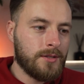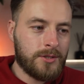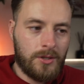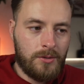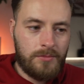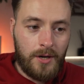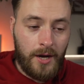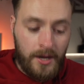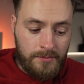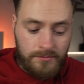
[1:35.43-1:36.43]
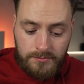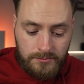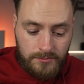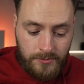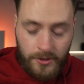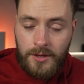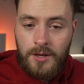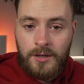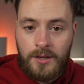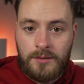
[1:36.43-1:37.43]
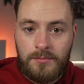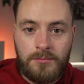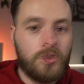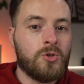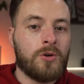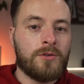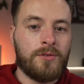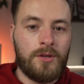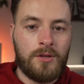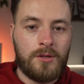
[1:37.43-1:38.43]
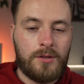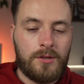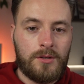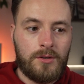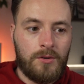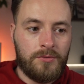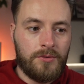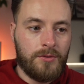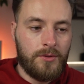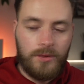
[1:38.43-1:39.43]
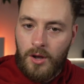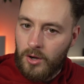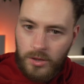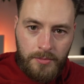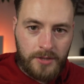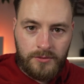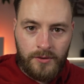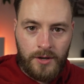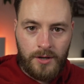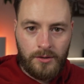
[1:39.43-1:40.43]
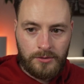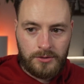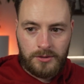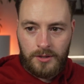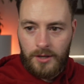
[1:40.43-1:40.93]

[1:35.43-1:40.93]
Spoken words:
So I'm thinking that majority of all the best videos,